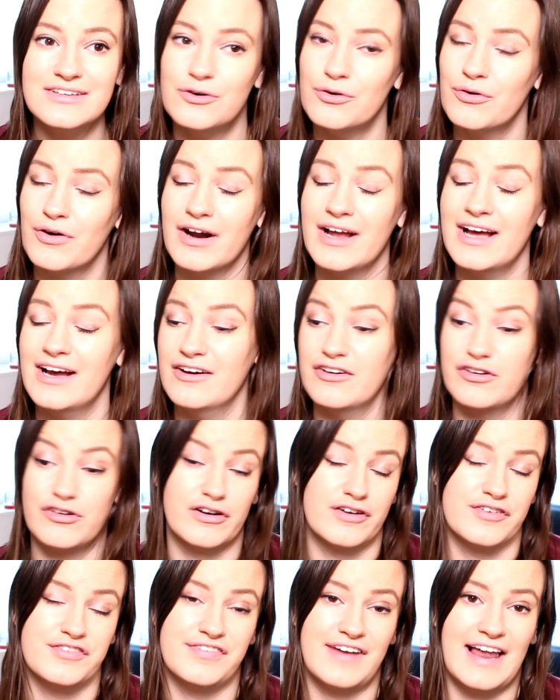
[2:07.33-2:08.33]
or
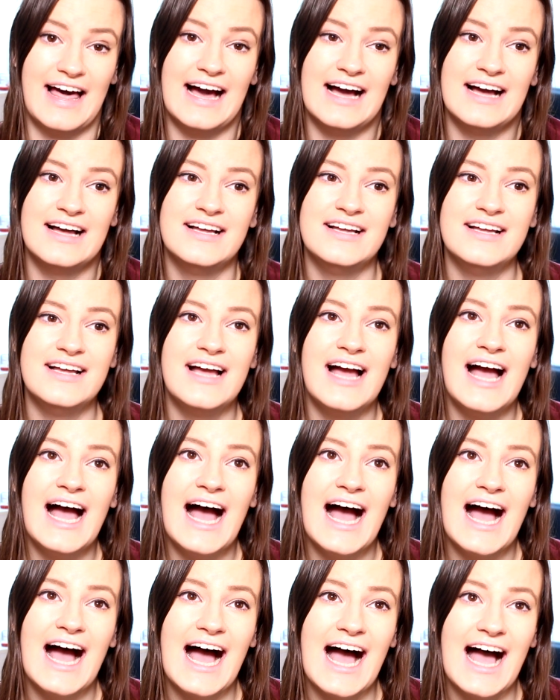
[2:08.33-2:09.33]
a flat
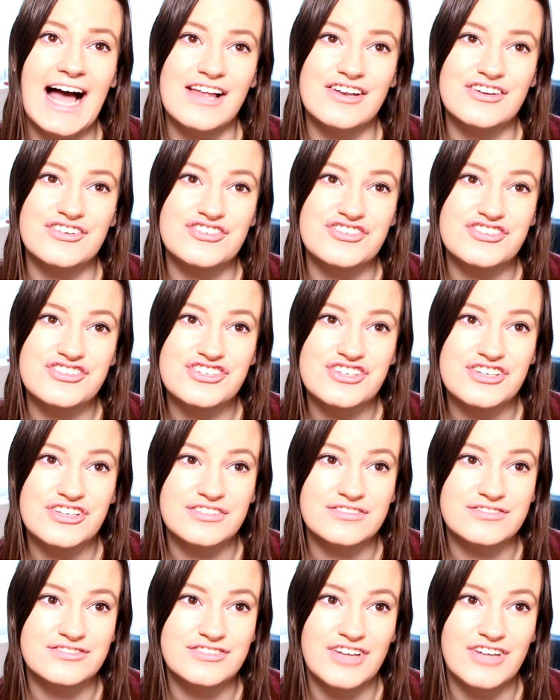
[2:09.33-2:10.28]
and